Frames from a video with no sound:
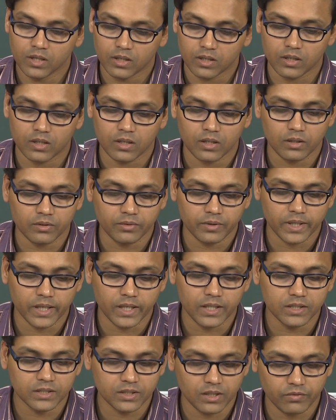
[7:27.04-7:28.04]
uh,
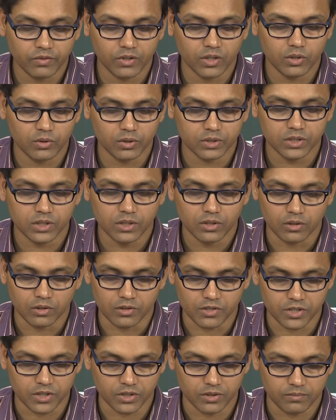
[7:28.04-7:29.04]
that is referred to as a
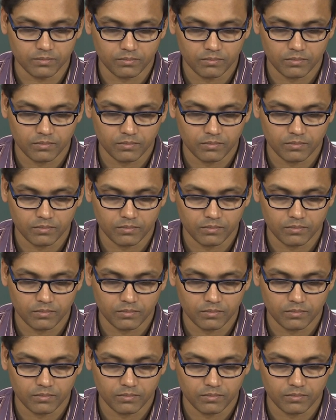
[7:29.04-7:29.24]
Rontgen.